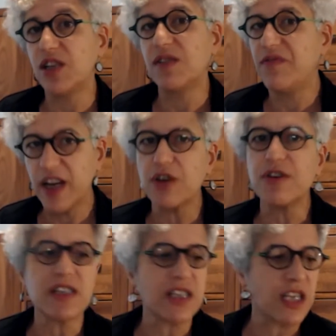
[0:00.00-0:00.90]
just
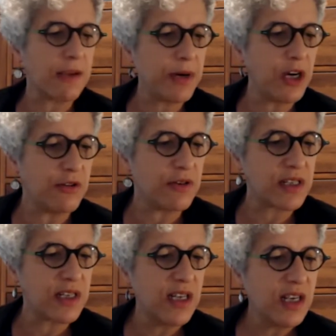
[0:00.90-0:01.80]
vigorously
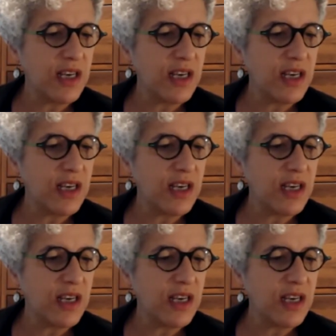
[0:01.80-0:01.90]
oppose.